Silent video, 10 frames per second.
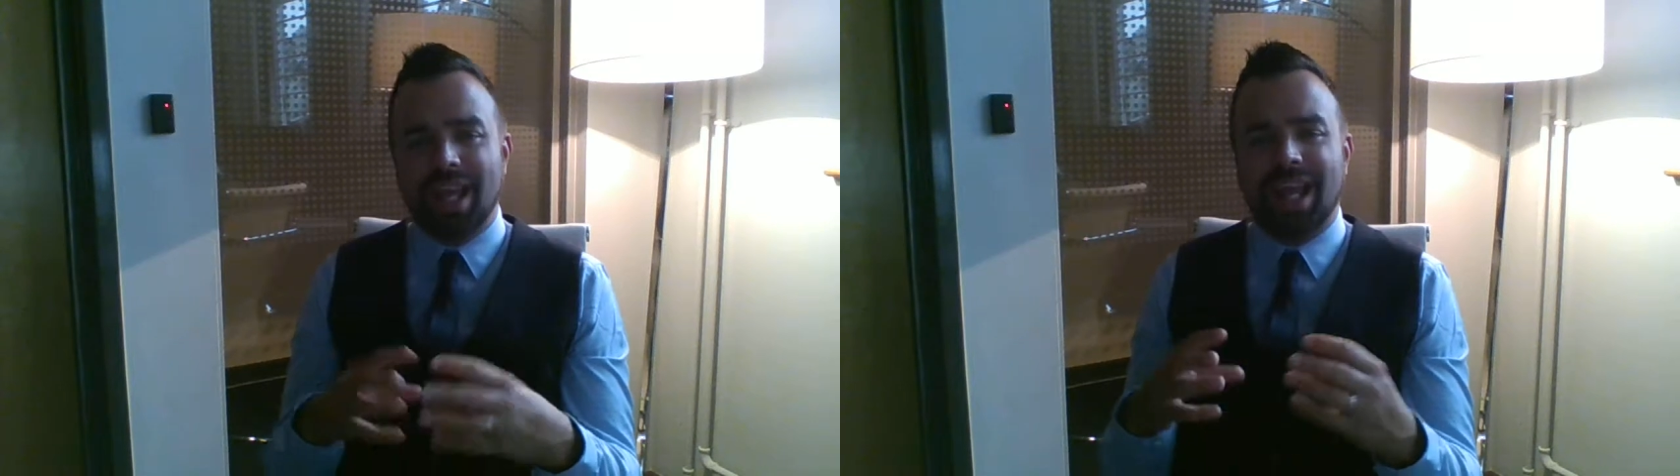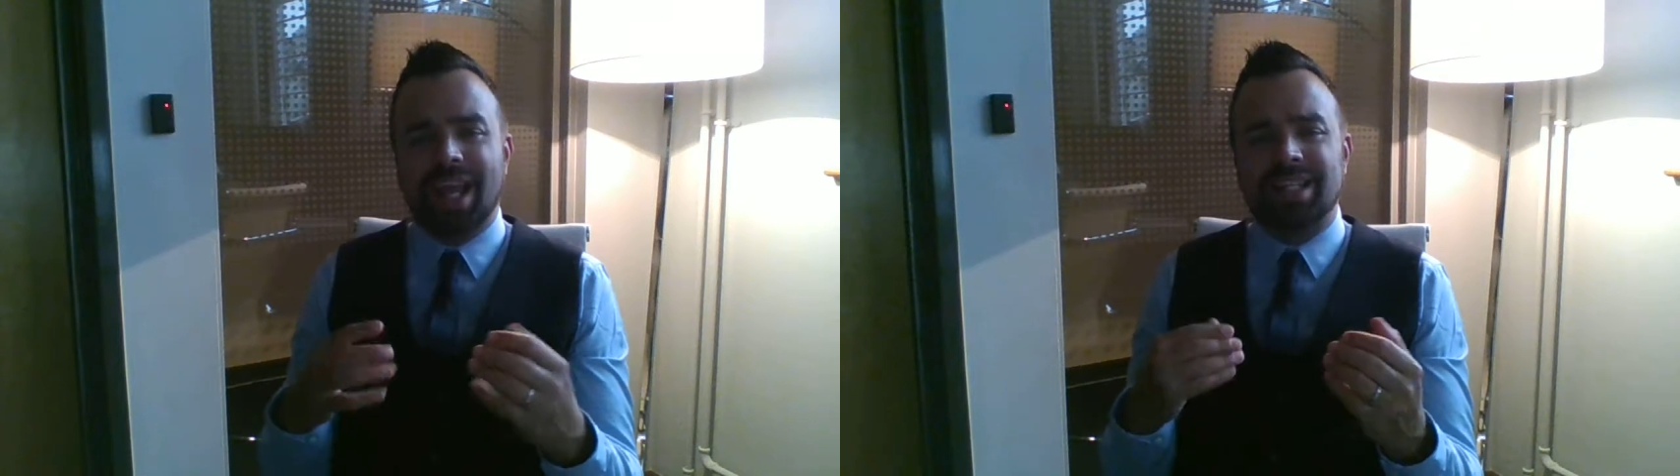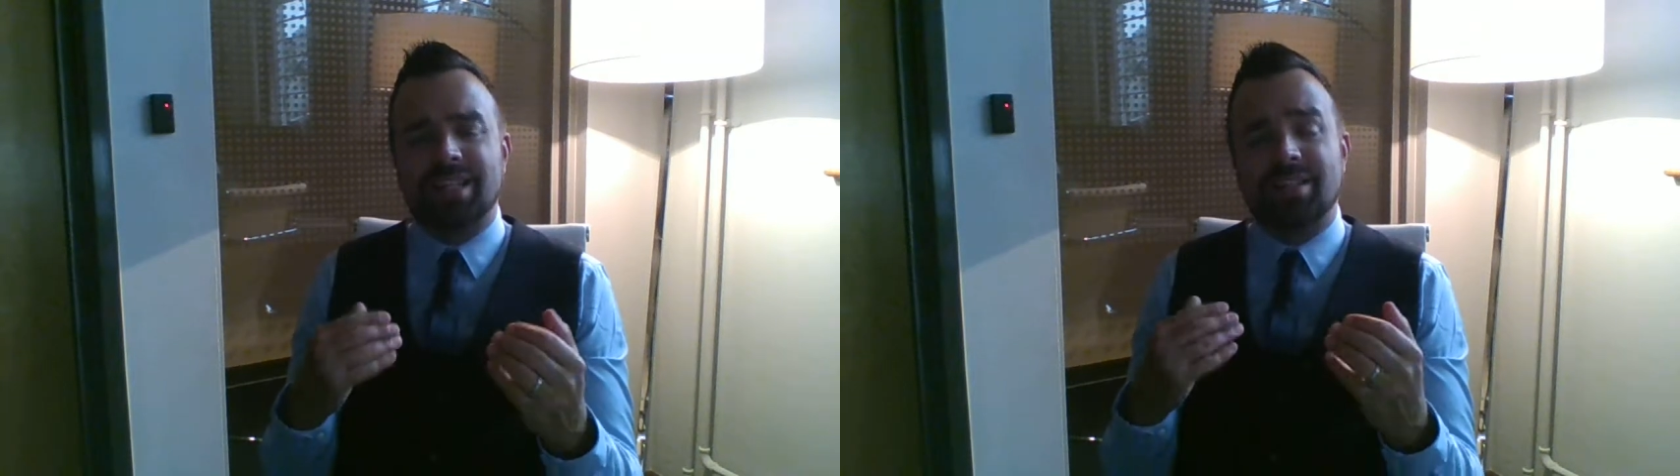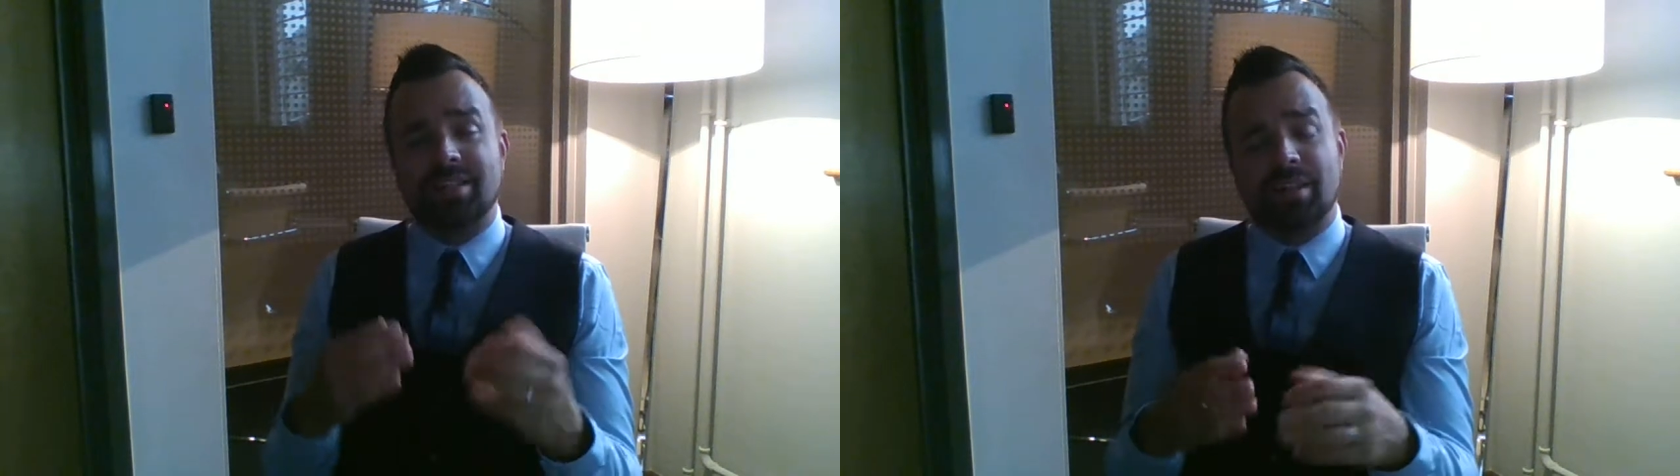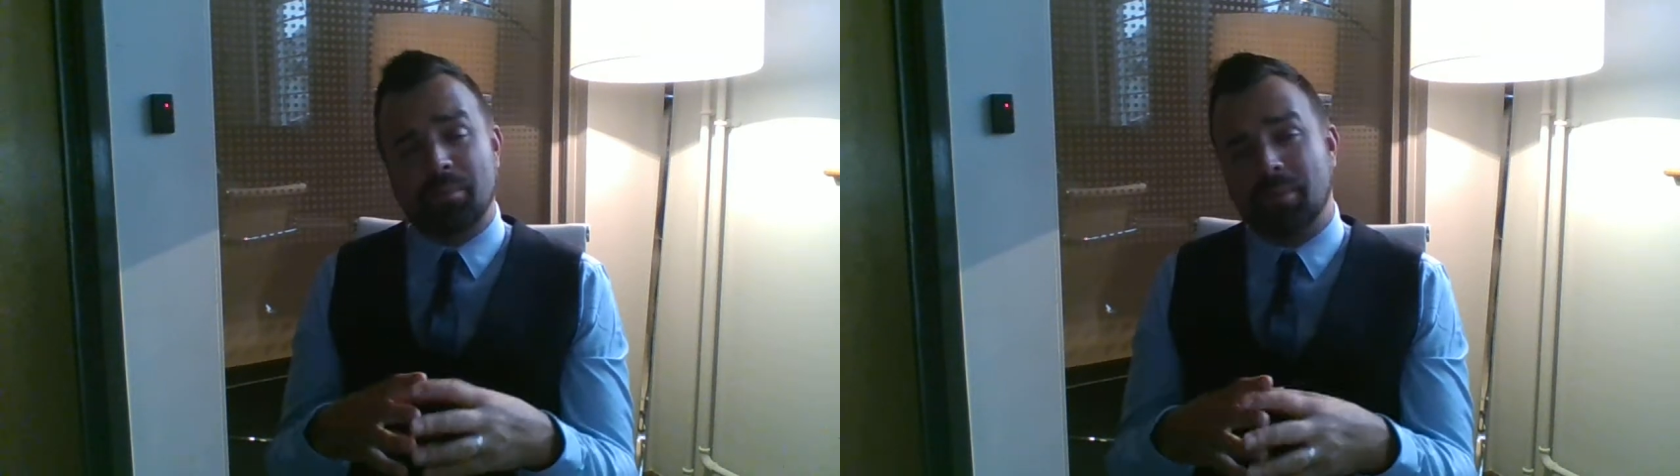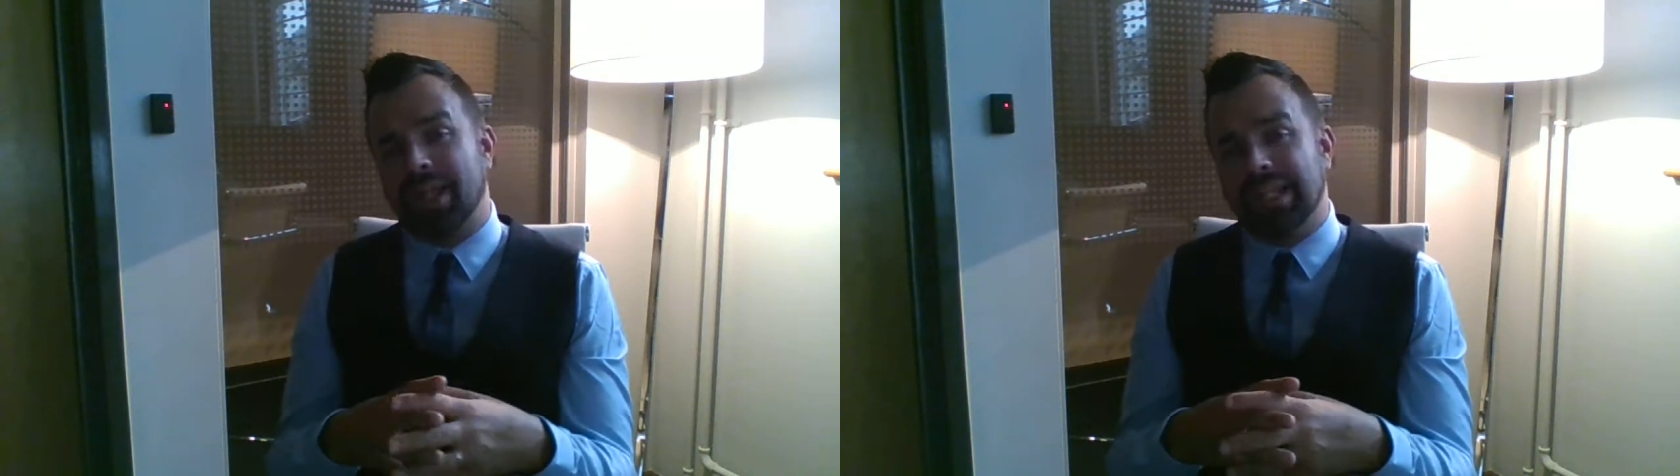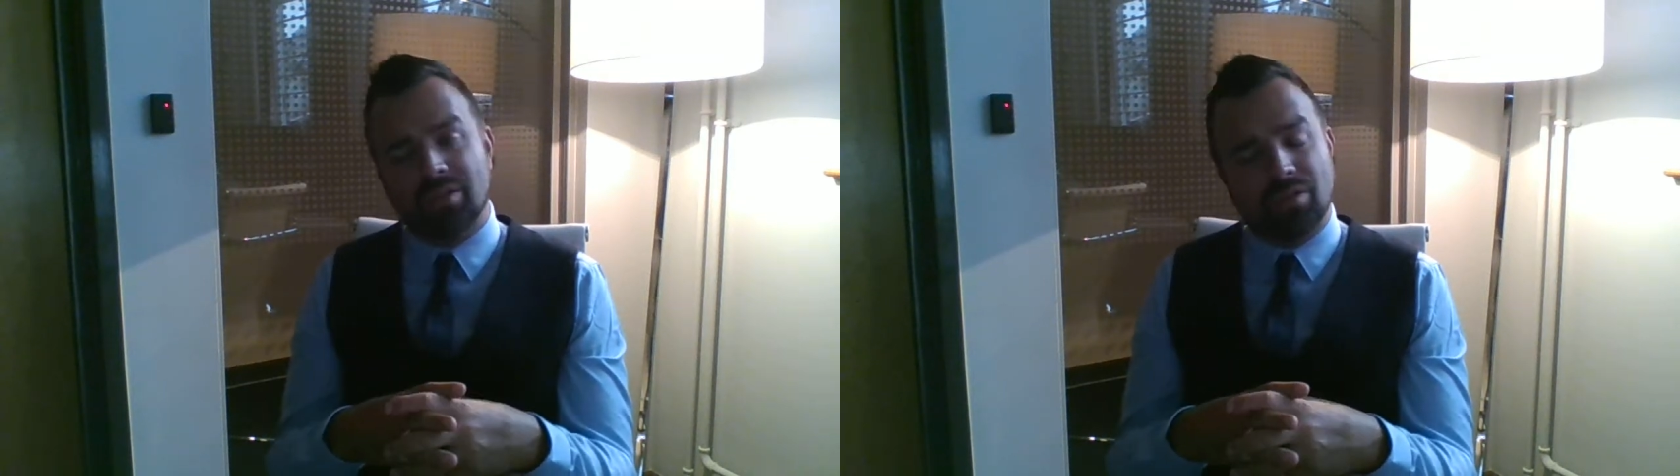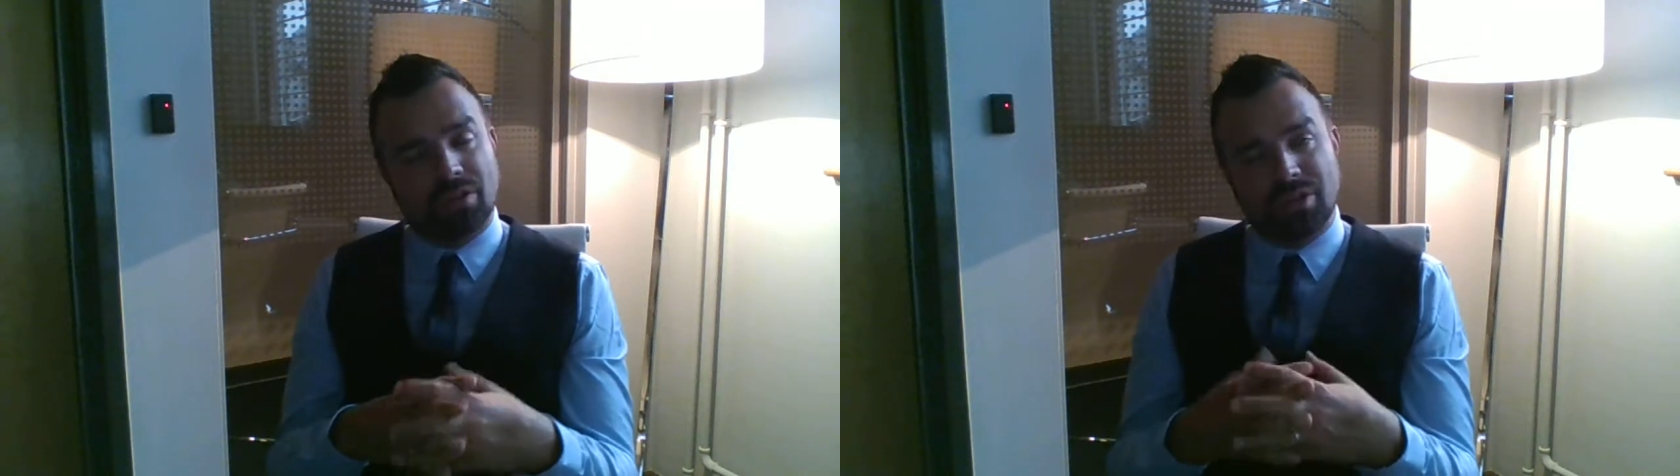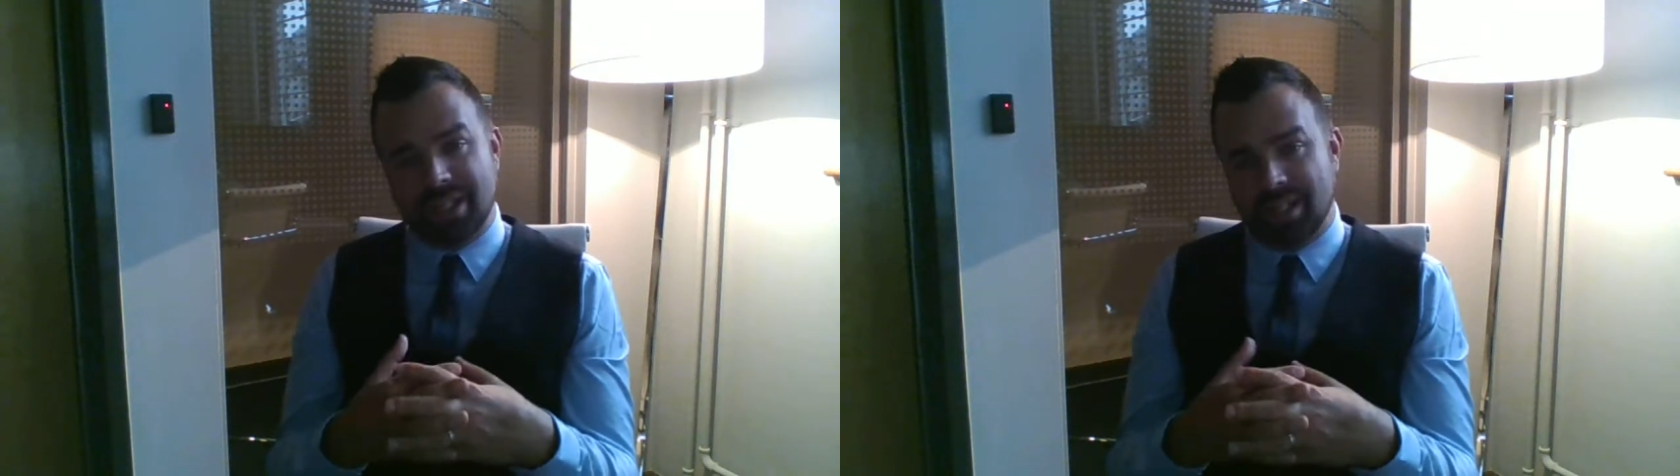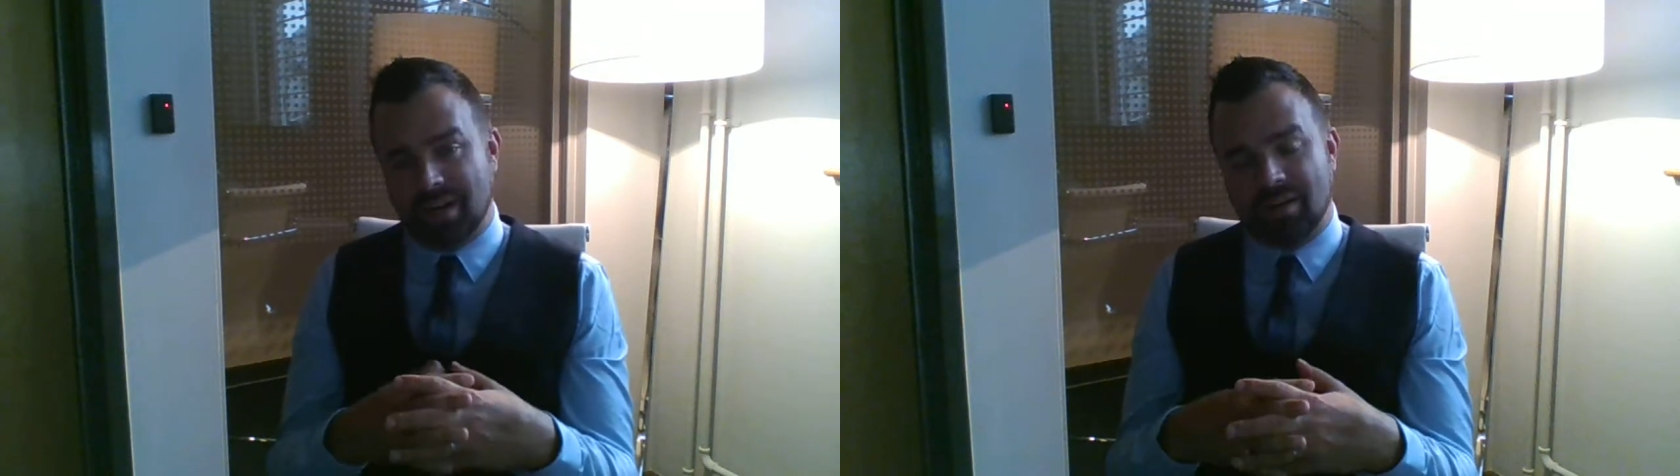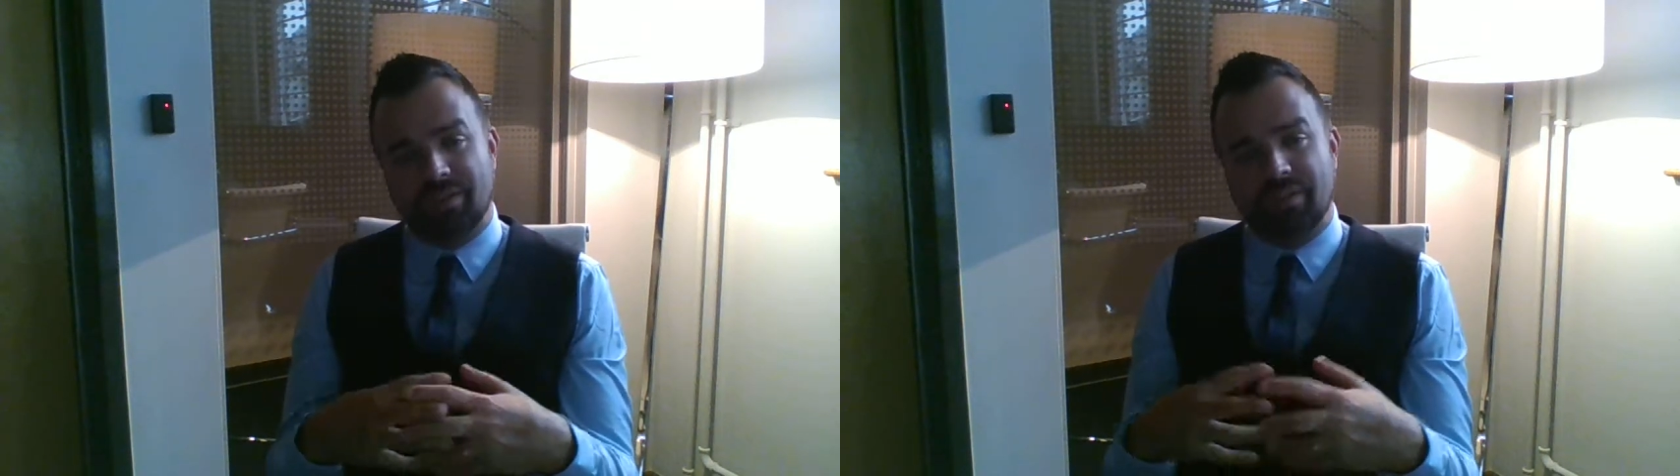It is simply not good enough